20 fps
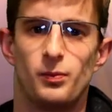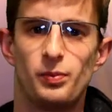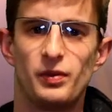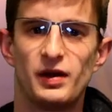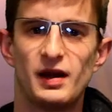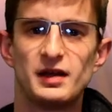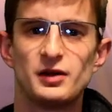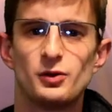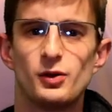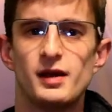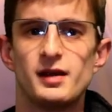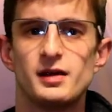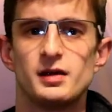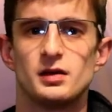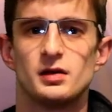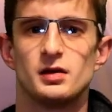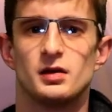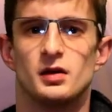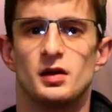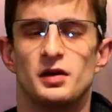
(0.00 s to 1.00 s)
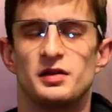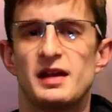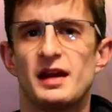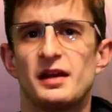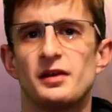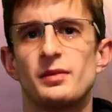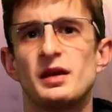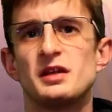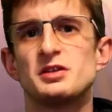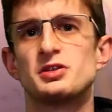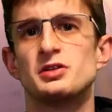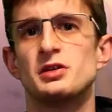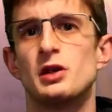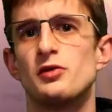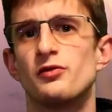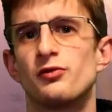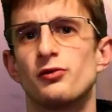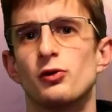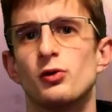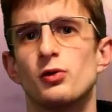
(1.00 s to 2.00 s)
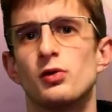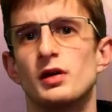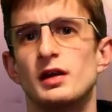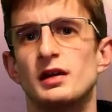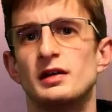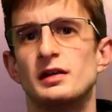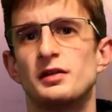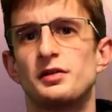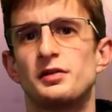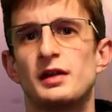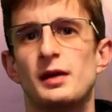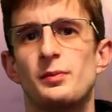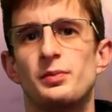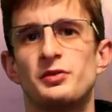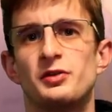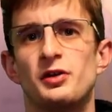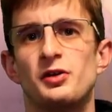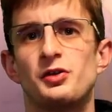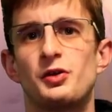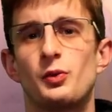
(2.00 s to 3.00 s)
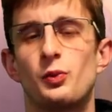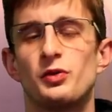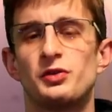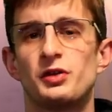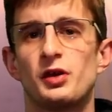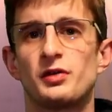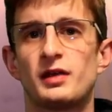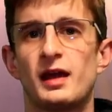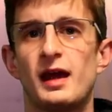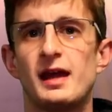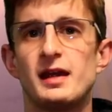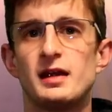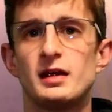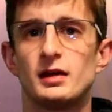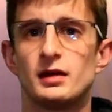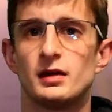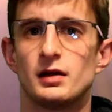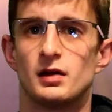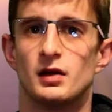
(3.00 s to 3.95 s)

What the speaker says: But anyway, the animation overall in this episode was okay,